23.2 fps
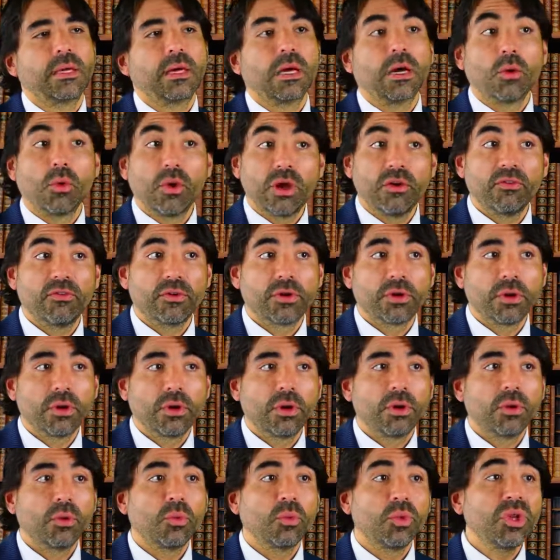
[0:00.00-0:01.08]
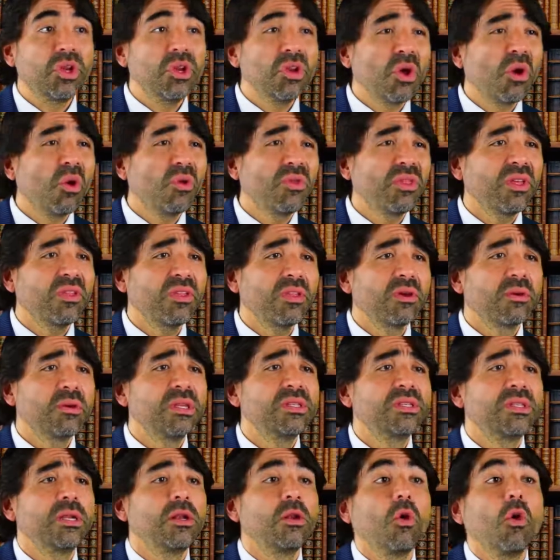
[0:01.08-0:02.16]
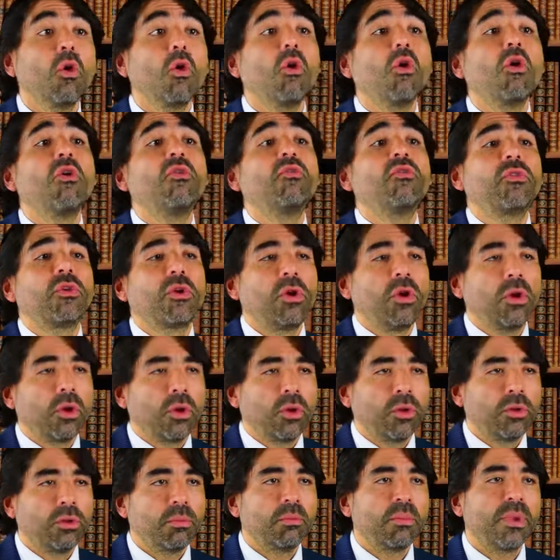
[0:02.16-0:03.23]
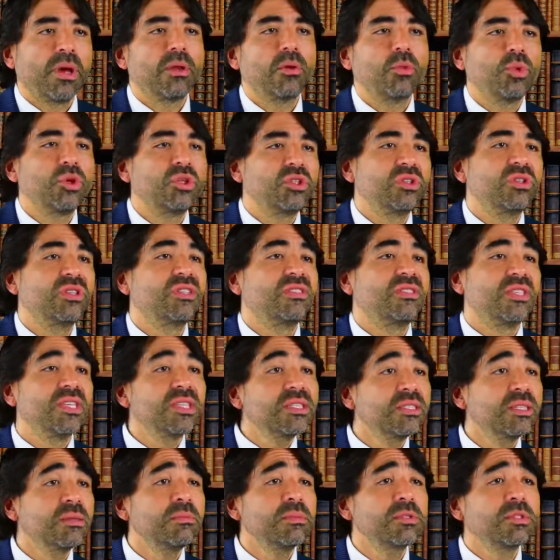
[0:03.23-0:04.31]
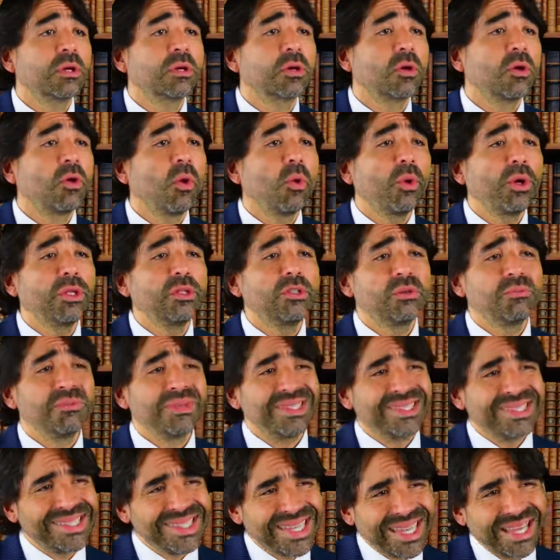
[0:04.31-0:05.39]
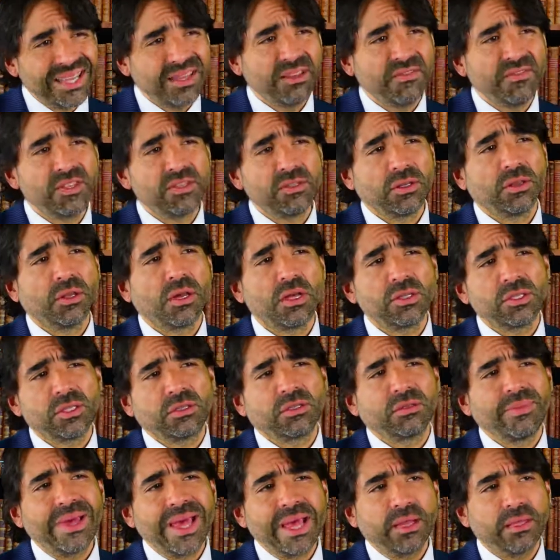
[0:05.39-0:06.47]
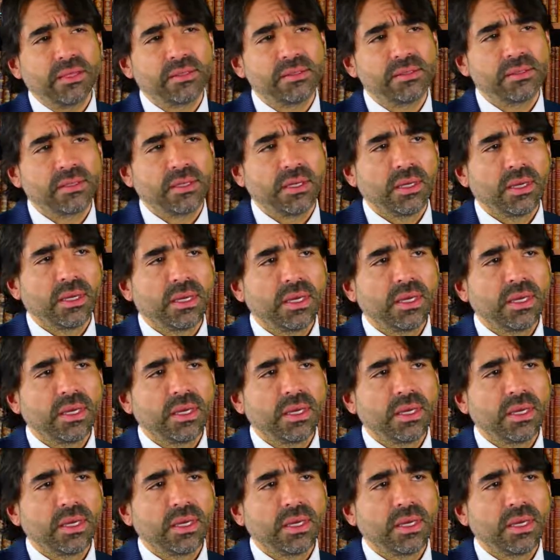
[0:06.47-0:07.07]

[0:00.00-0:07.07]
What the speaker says: However, we know that there is an overload by which the systems are going to maintain the physiological balance.